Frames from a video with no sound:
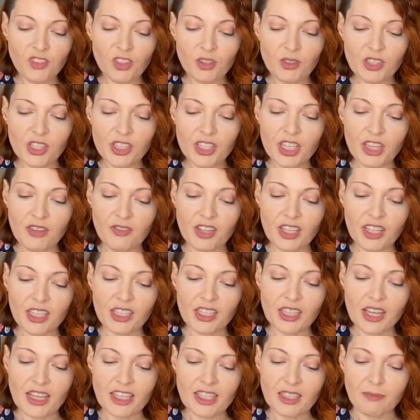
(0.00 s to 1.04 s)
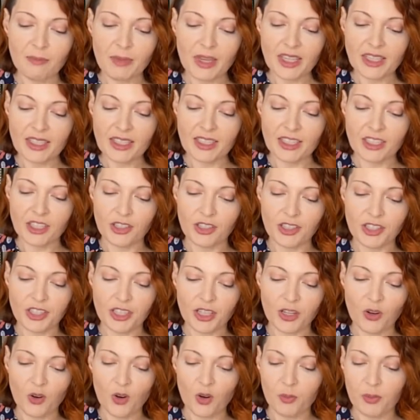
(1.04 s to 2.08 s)
just giving it a nice mix until it's
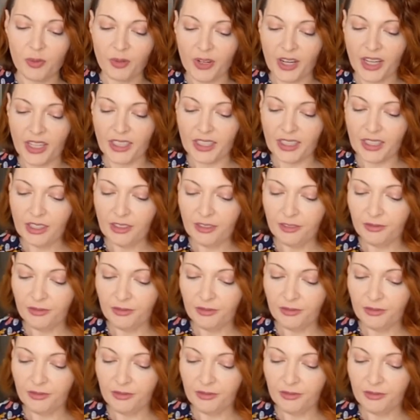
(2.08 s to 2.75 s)
incorporated.